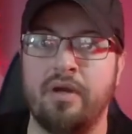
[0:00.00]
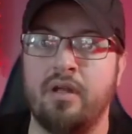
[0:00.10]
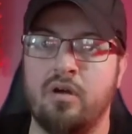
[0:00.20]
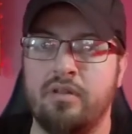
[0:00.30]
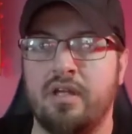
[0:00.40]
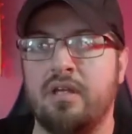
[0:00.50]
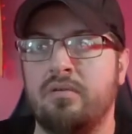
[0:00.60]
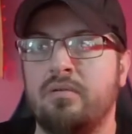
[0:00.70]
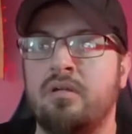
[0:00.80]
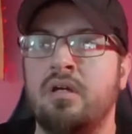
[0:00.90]
on the handle,
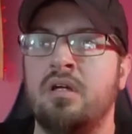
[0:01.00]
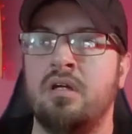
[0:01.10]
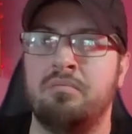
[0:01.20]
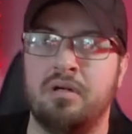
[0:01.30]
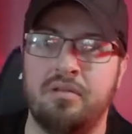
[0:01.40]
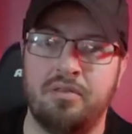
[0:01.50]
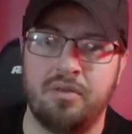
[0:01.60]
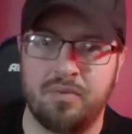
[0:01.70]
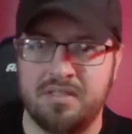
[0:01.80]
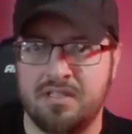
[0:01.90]
but the
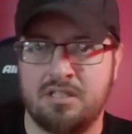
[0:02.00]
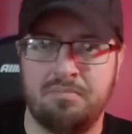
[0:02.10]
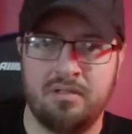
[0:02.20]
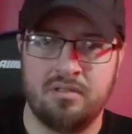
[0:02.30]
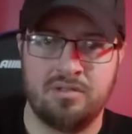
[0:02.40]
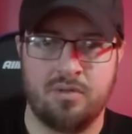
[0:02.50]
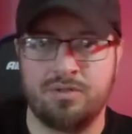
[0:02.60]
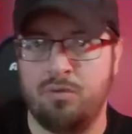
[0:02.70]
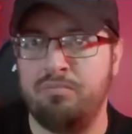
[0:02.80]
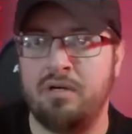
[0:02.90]
recess bit is also
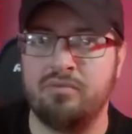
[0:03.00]
beveled,